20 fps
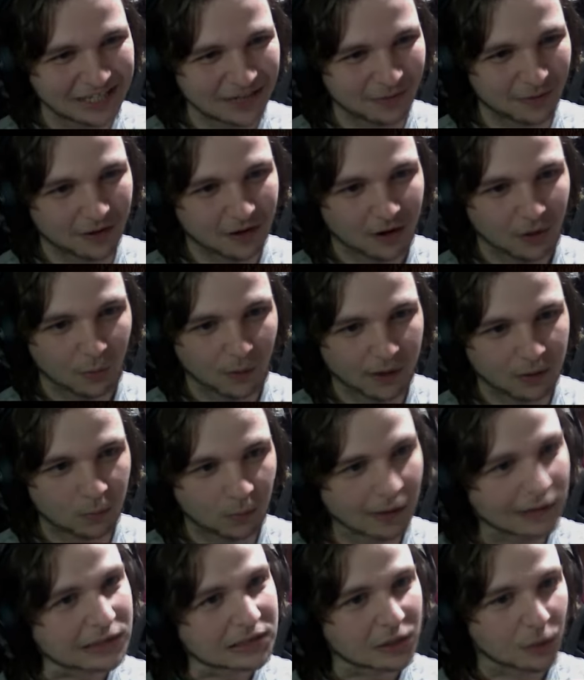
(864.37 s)
Wait,
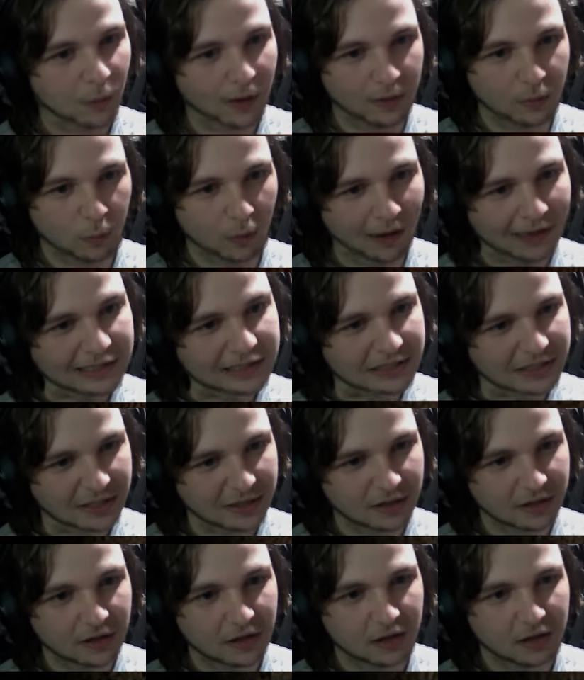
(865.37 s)
what? Wait, what?
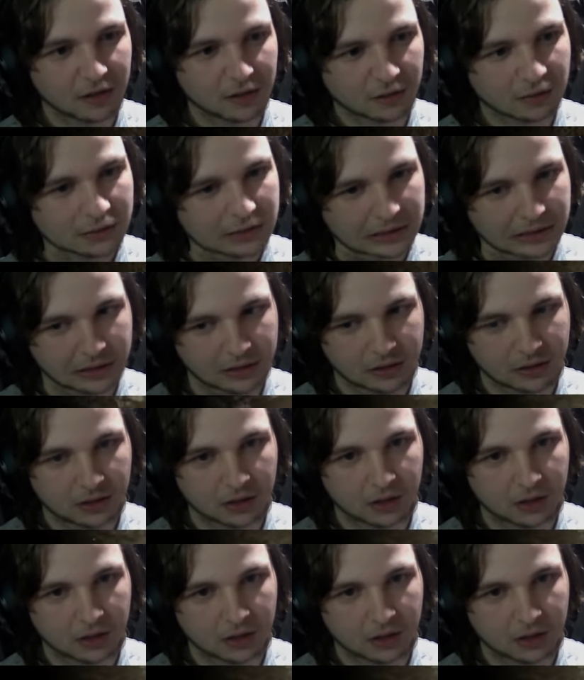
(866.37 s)
Why is there a health bar?